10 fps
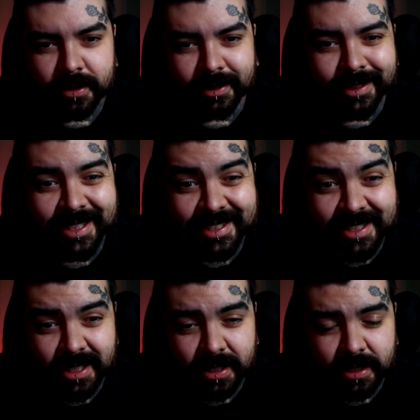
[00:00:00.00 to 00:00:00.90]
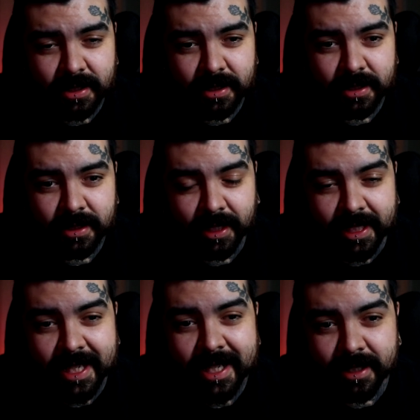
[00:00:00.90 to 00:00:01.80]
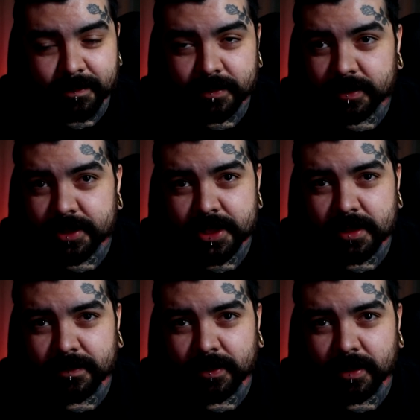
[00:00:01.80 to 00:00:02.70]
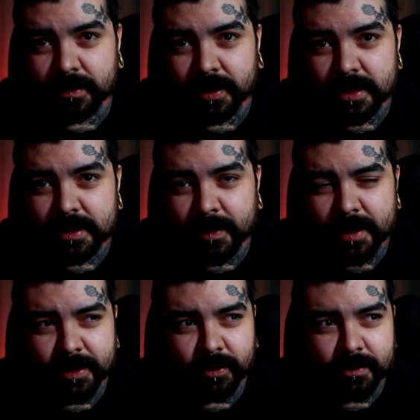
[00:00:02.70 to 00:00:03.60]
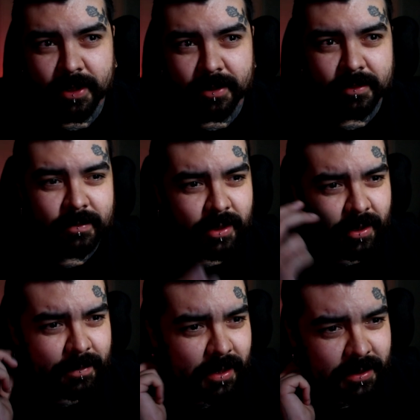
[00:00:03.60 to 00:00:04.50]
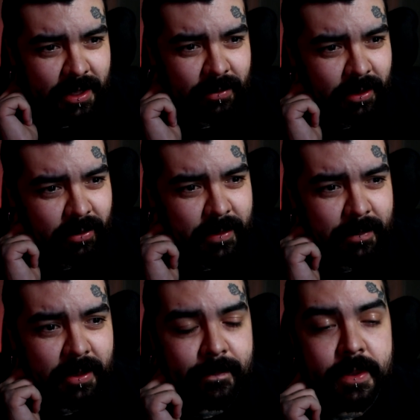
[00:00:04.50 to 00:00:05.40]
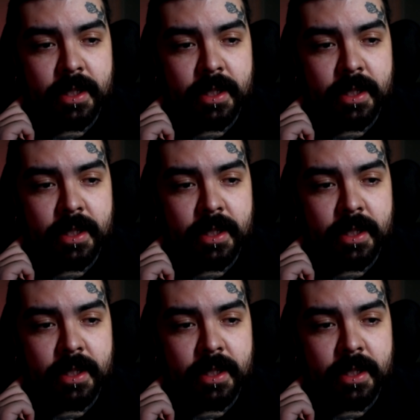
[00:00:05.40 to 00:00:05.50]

Lizzie, and him. It was just the four of us. It might have been one other one other person. I don't really remember.